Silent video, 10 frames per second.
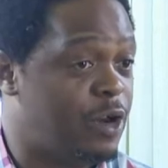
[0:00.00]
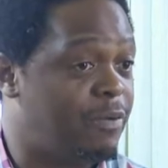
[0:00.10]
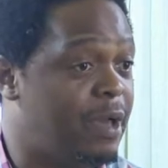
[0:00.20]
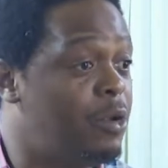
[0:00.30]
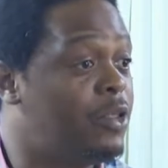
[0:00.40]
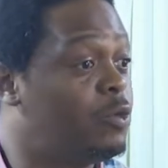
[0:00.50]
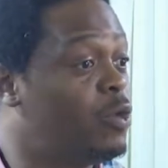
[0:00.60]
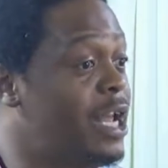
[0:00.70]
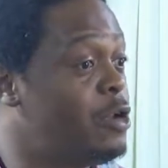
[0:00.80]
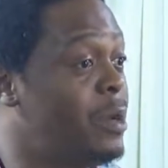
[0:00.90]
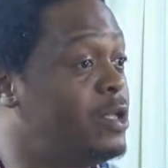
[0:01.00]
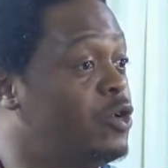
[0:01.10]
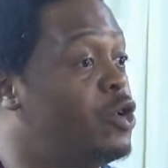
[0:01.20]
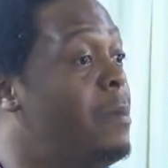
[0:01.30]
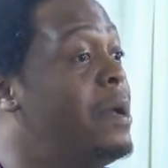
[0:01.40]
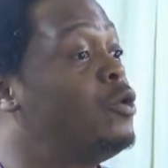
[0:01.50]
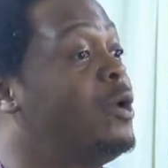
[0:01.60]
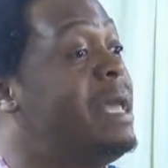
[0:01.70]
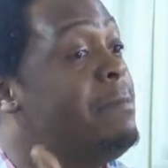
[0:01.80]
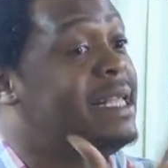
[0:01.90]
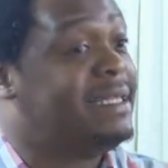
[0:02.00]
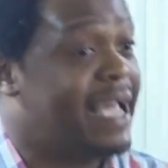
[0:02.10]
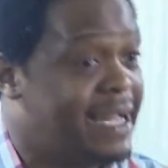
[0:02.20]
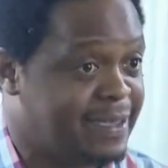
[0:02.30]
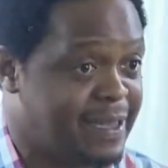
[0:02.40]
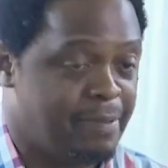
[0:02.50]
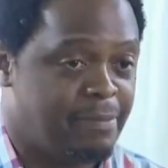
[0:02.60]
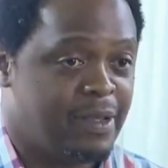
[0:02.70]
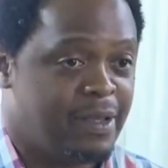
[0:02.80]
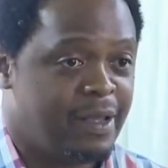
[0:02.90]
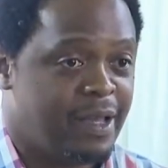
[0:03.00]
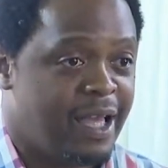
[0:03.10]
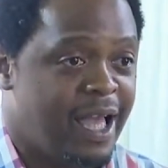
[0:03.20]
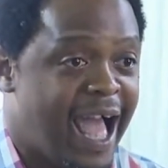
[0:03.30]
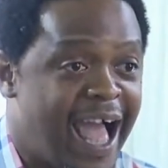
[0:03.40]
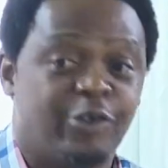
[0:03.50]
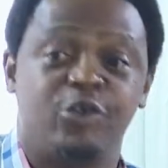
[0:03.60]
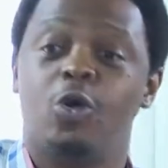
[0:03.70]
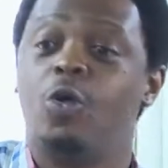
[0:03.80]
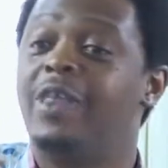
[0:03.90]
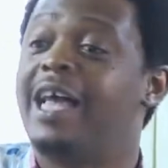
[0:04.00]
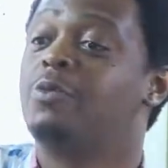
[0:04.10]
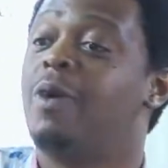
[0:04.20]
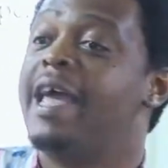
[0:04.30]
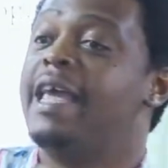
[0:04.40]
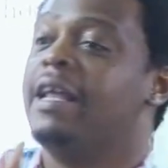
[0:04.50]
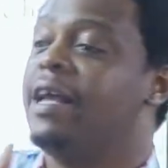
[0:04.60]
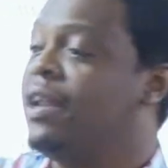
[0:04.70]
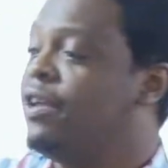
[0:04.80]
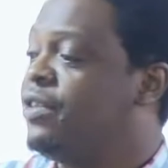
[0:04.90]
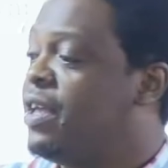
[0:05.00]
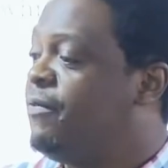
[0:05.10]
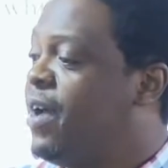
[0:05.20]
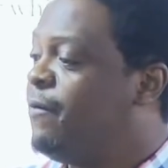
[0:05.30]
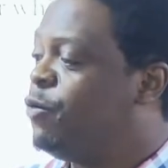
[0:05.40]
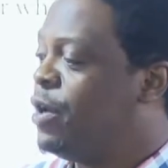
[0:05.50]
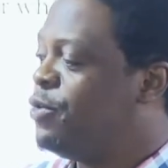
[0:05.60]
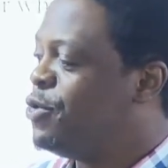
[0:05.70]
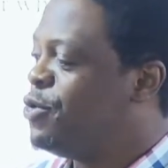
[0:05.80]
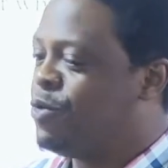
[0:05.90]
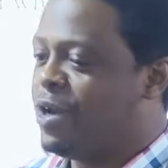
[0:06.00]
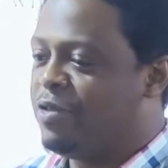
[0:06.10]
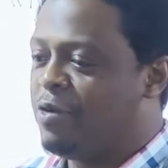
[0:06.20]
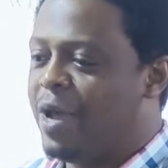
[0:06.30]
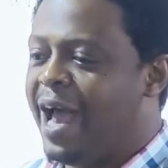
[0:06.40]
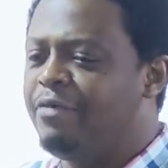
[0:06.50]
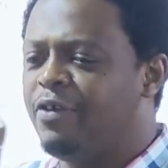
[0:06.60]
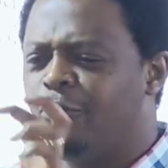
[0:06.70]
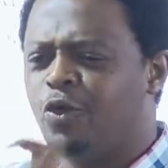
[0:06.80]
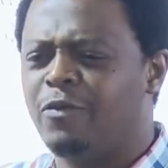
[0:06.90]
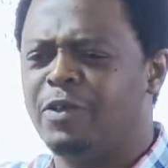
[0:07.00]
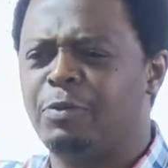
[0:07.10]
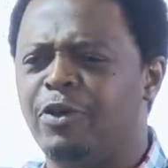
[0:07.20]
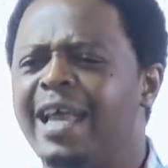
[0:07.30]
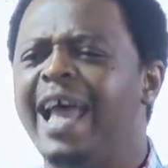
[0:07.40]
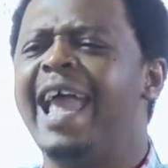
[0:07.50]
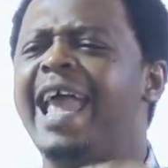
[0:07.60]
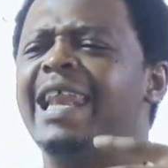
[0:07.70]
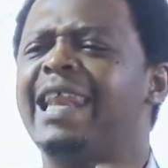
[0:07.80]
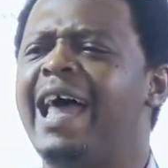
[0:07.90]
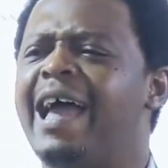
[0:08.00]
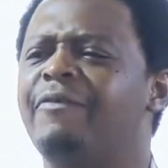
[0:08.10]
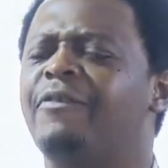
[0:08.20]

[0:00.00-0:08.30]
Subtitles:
of their mothers, what are you meant to do? You're meant to imitate them. And so that's why in Galatians 5, 22 to 23, we have the fruit of the Spirit, a life,